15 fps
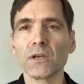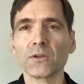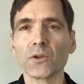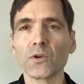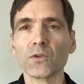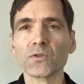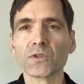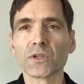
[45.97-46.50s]

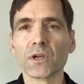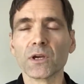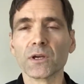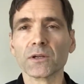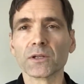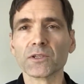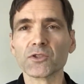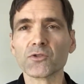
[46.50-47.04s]
knows
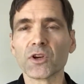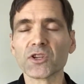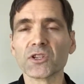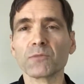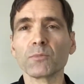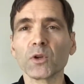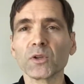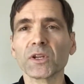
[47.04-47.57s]

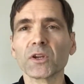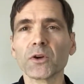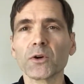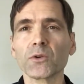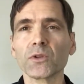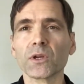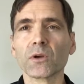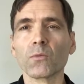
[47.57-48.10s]
construction and building
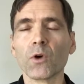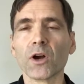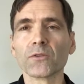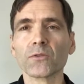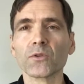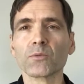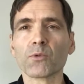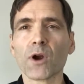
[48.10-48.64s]
code that can
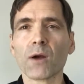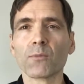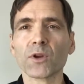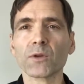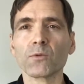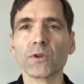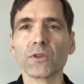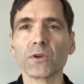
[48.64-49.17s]
walk through the
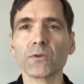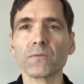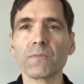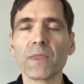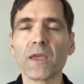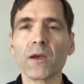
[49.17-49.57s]
property with you.